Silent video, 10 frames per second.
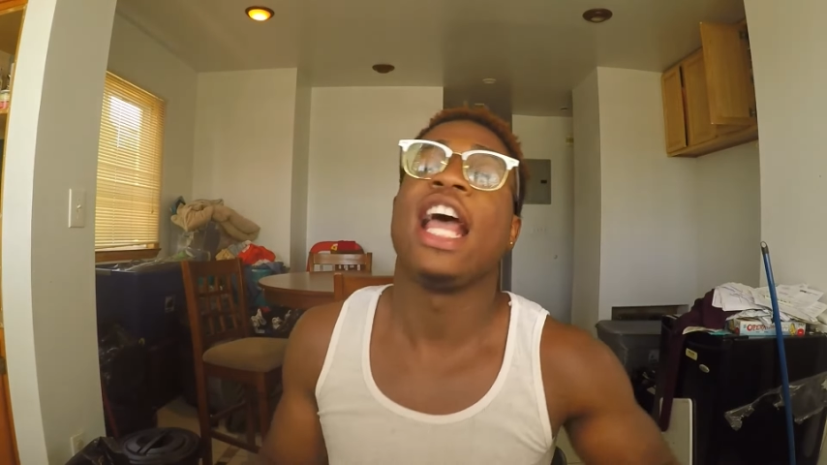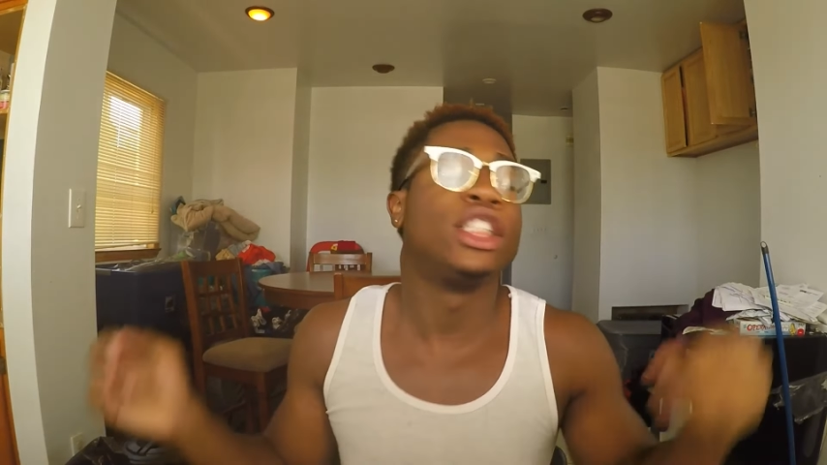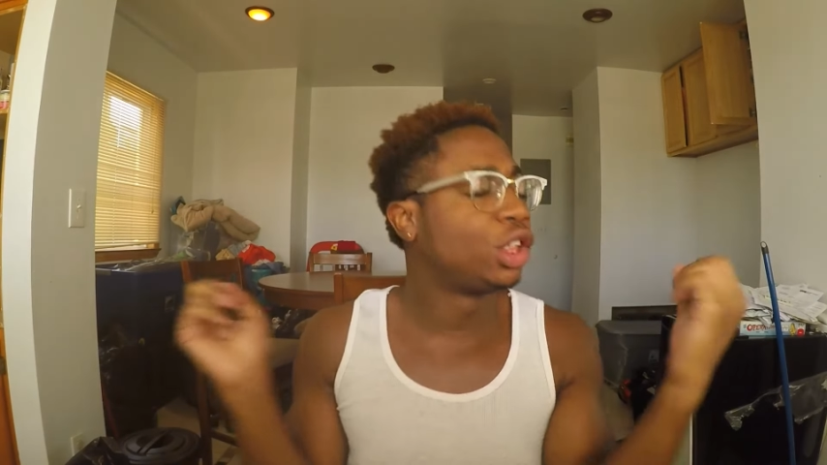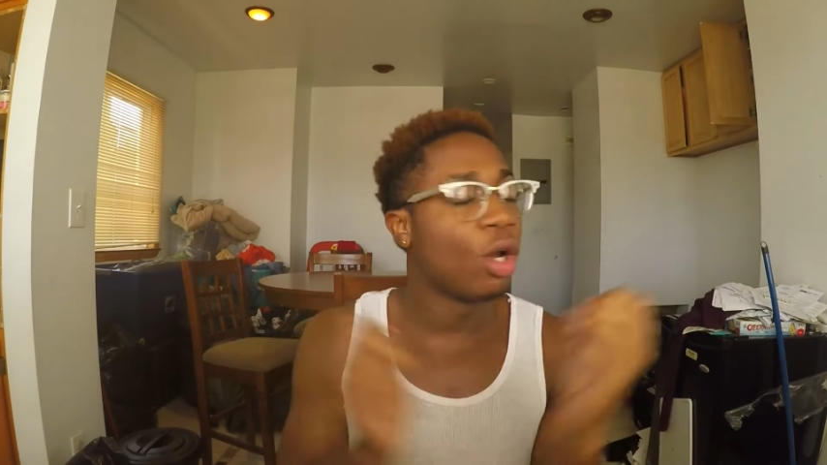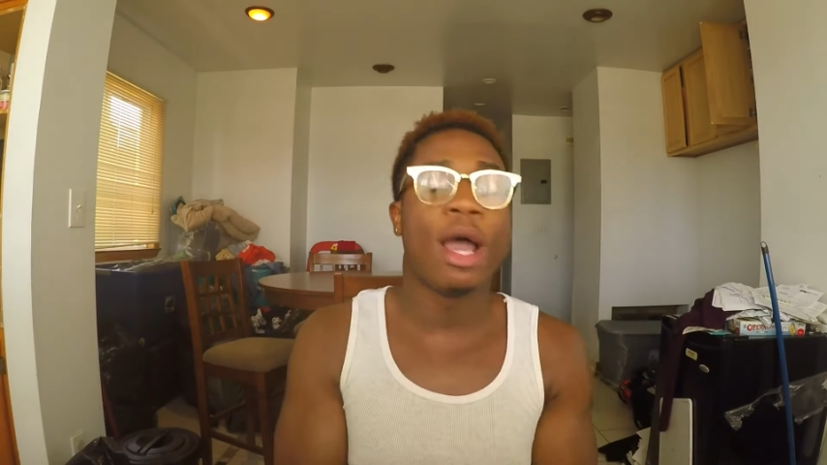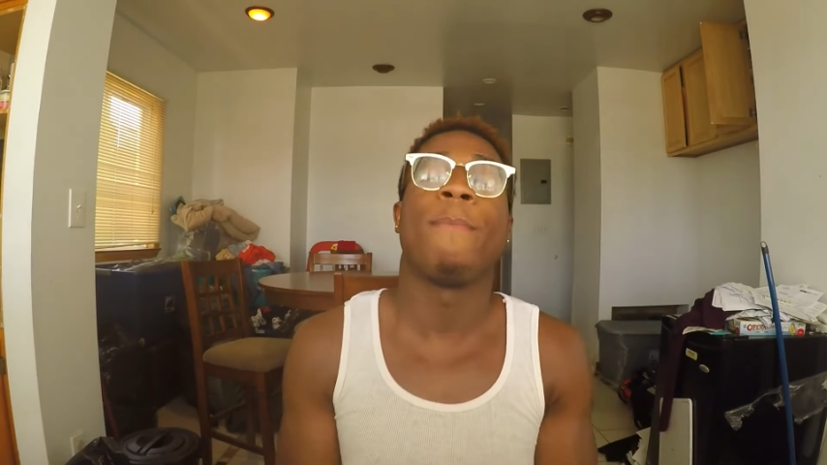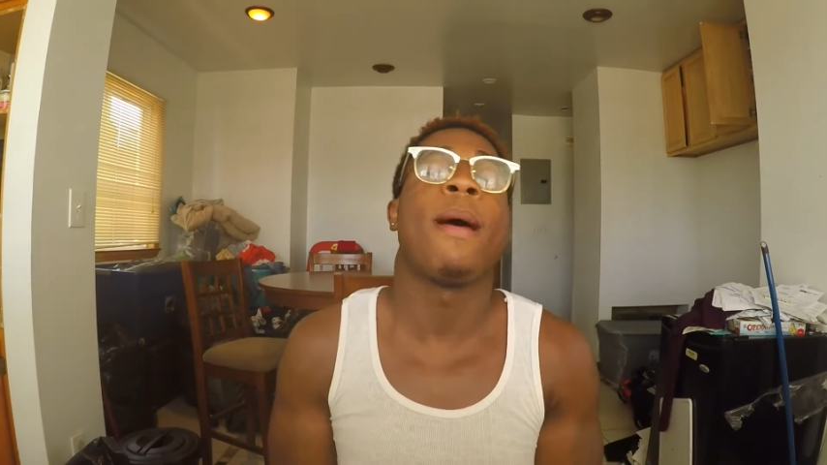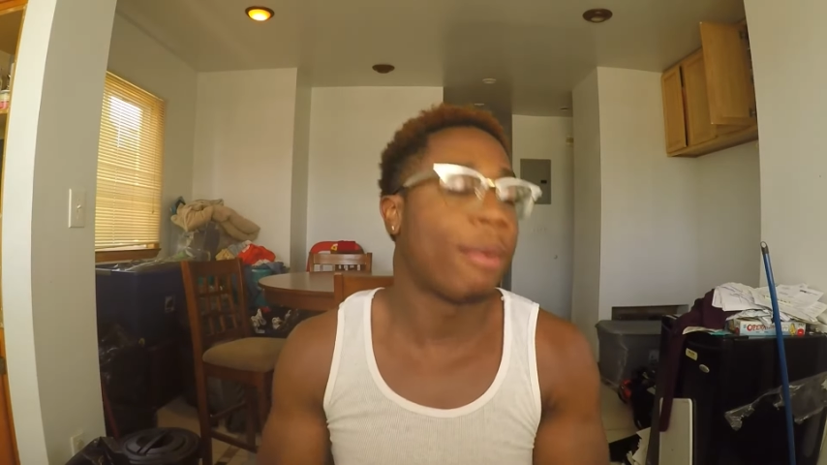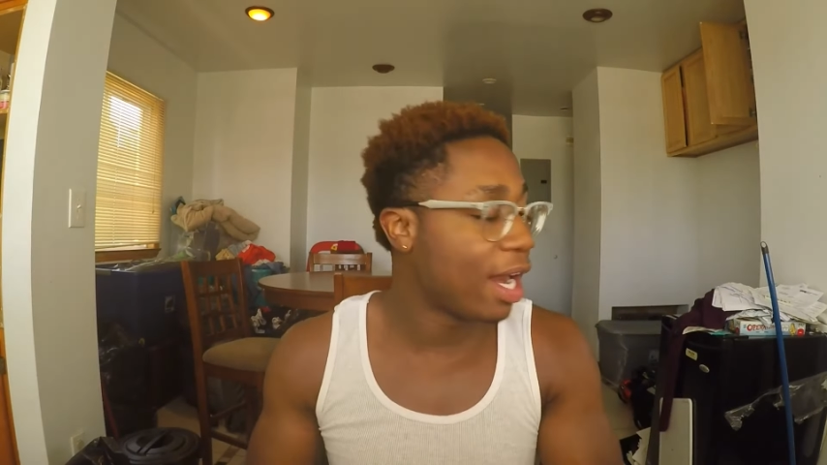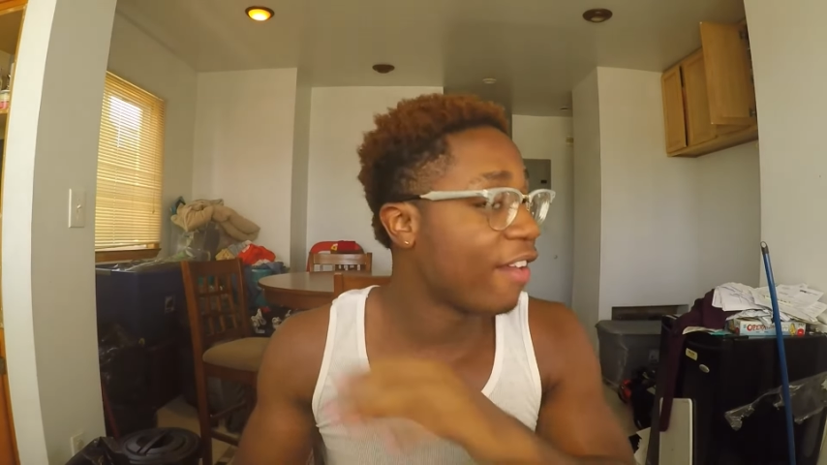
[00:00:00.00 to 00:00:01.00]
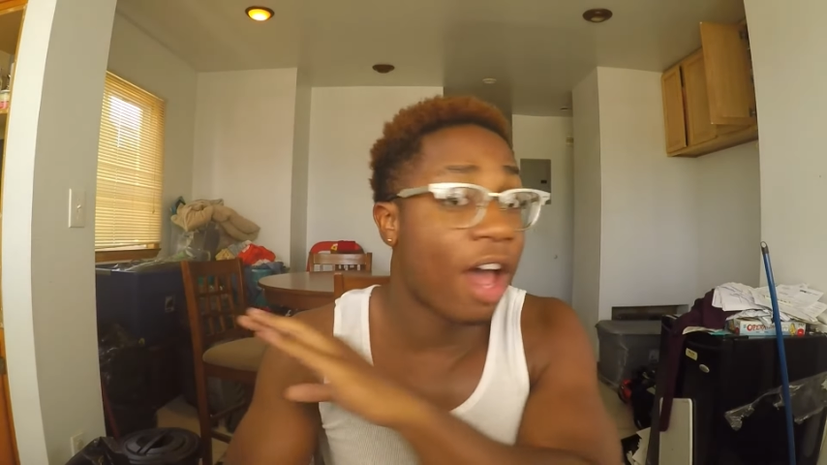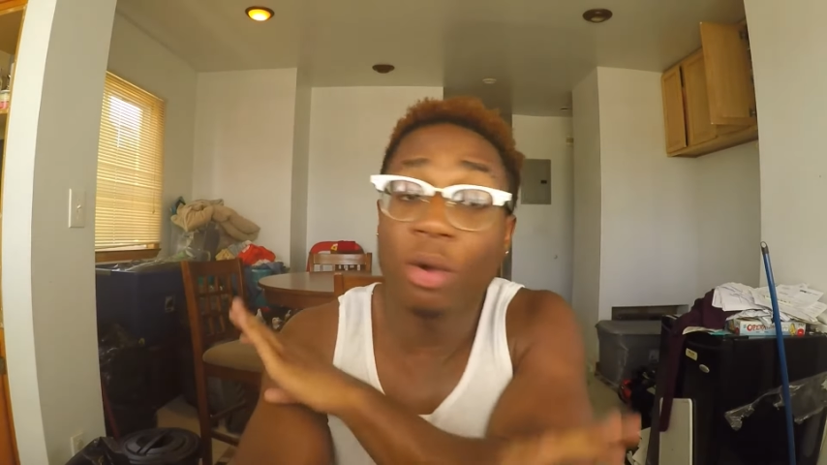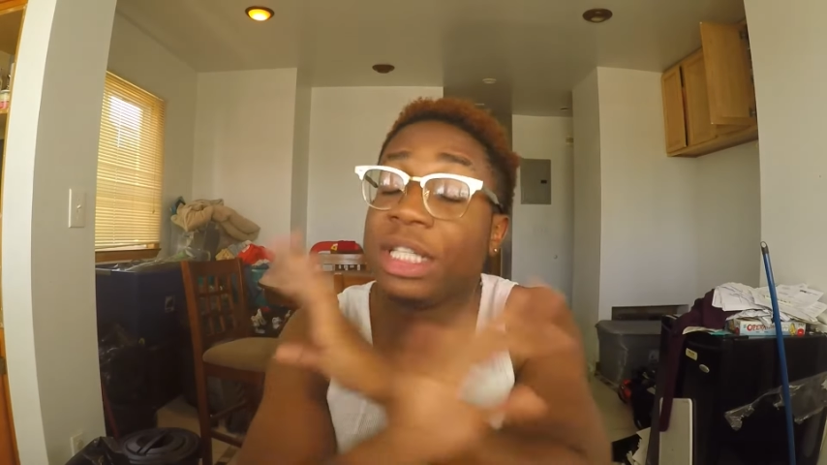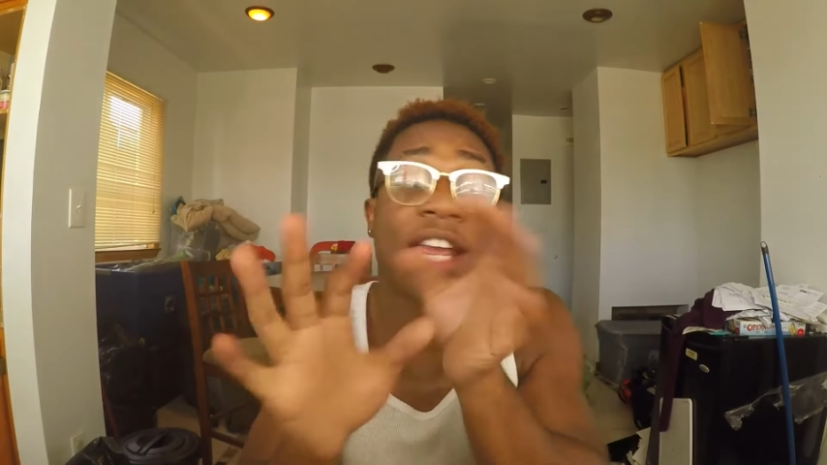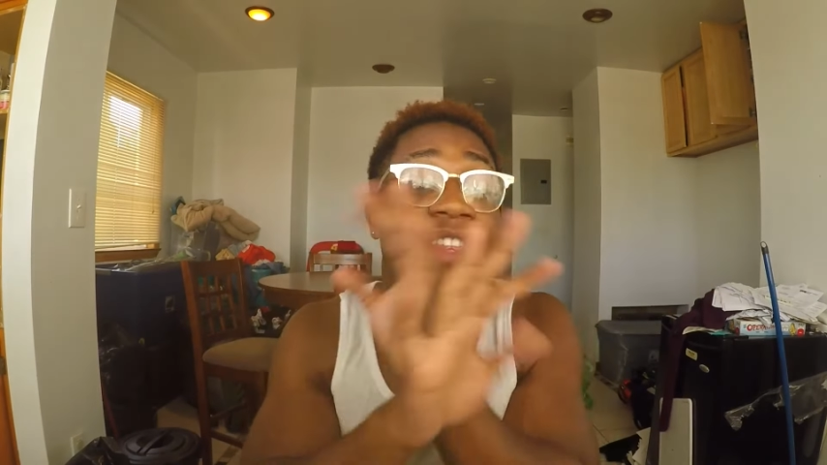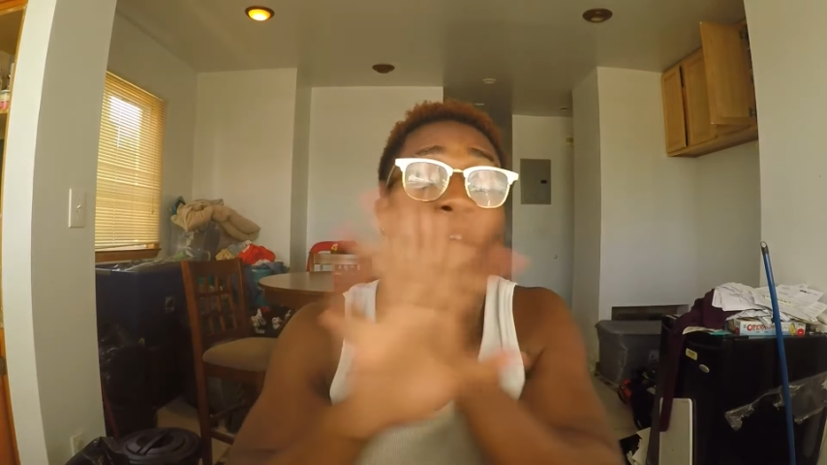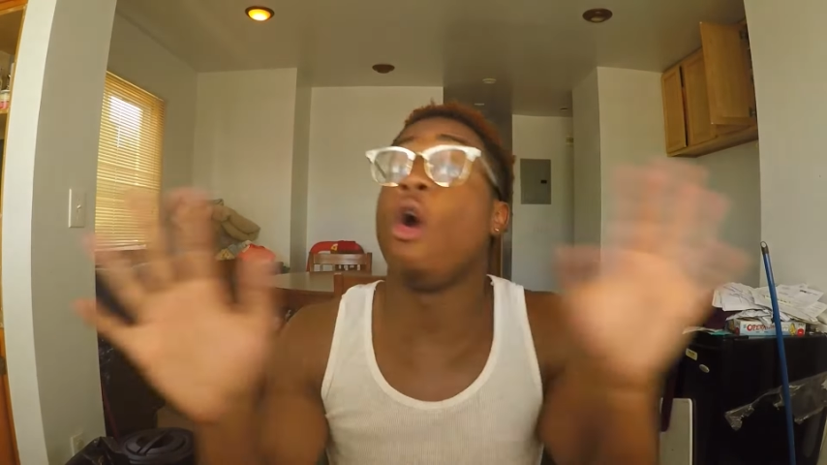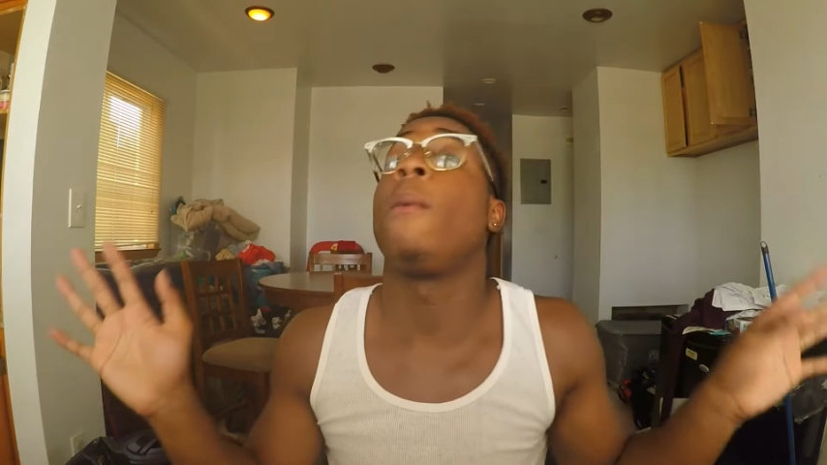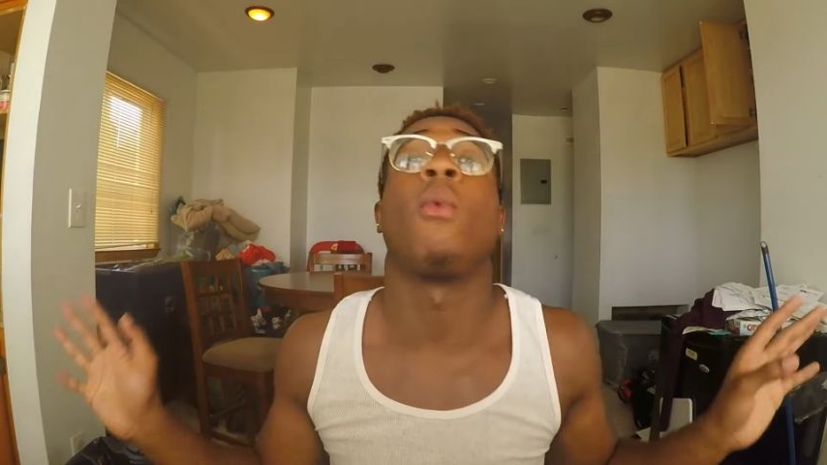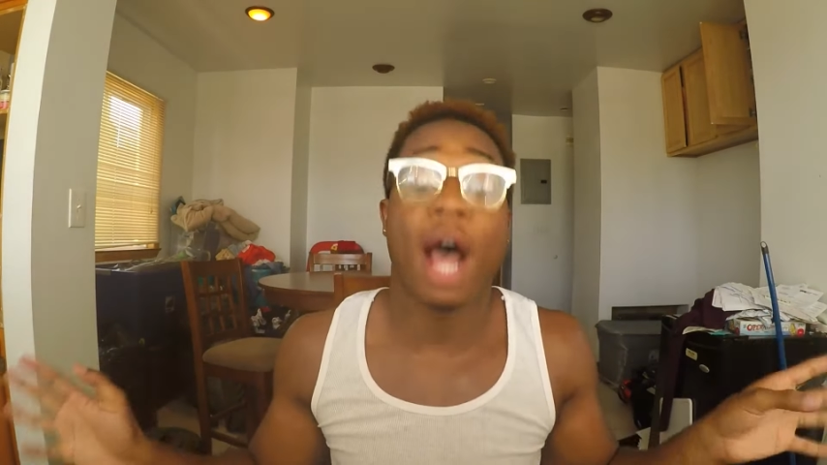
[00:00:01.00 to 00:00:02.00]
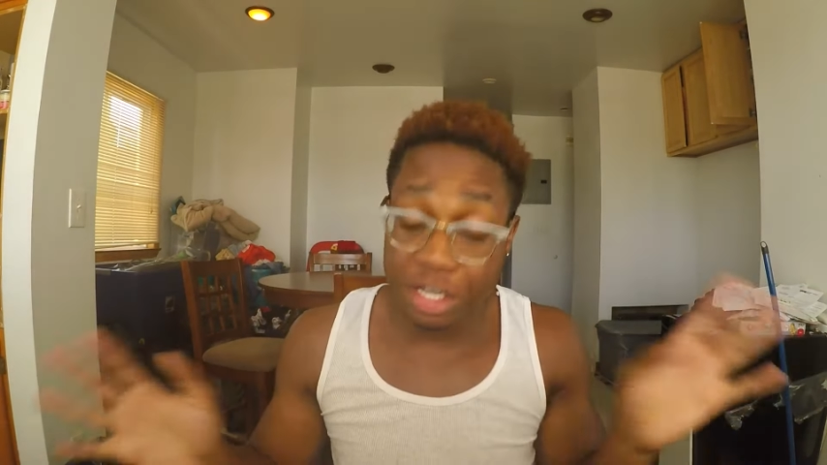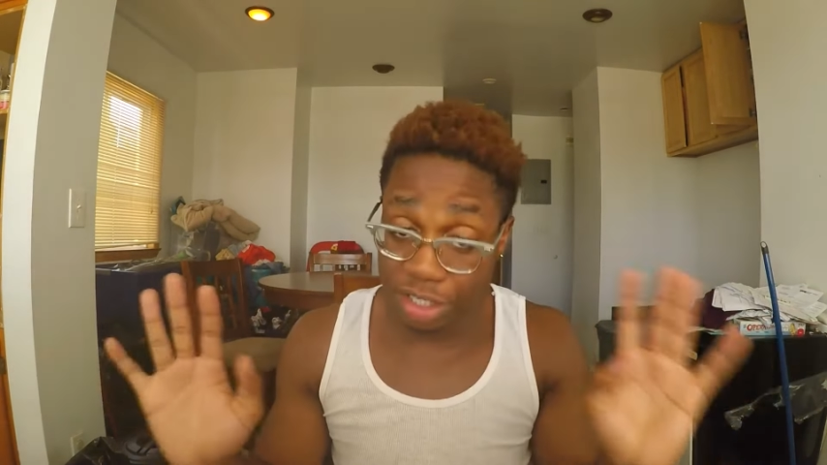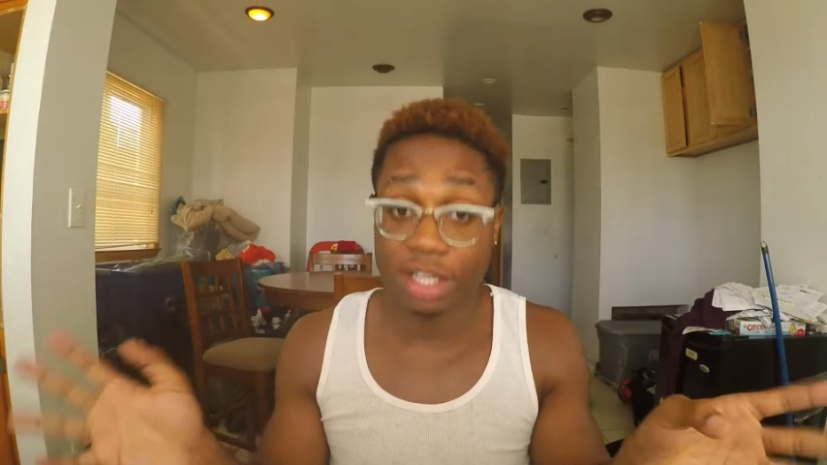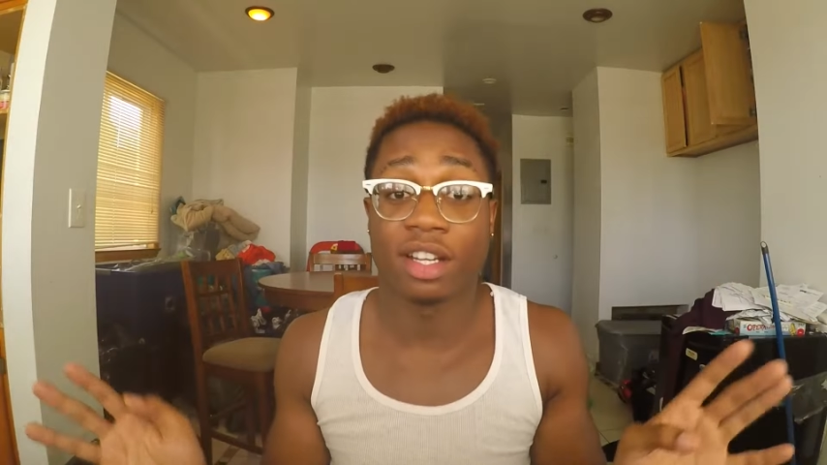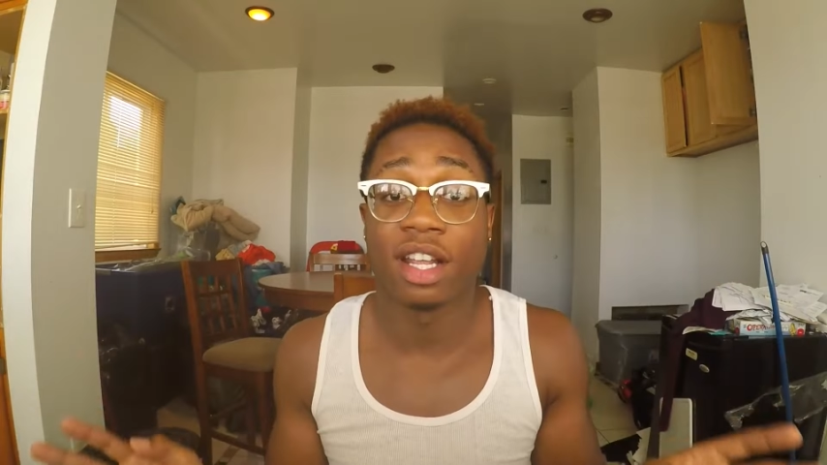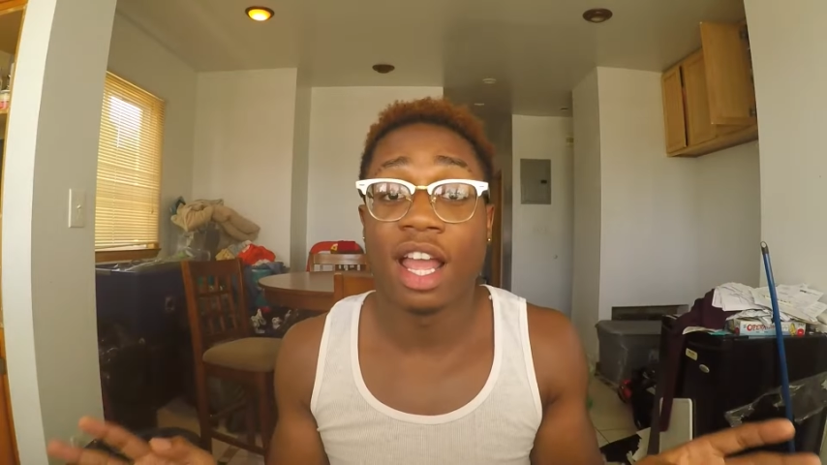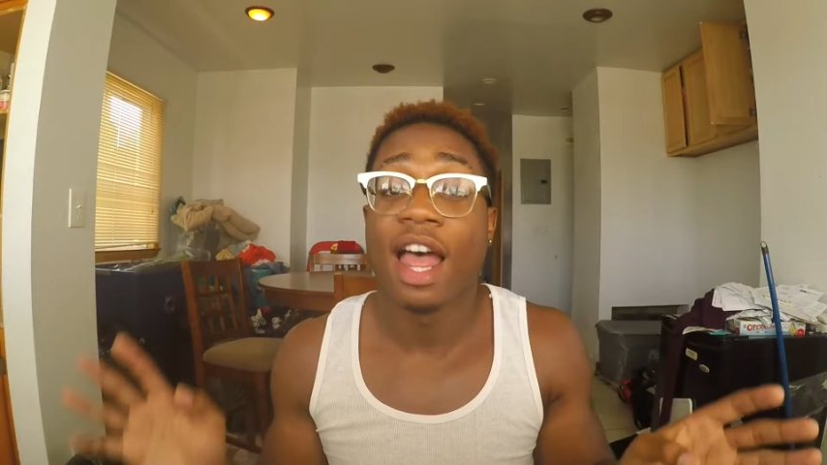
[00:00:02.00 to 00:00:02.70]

and Salt and Pepper, and I don't care if they all were watching.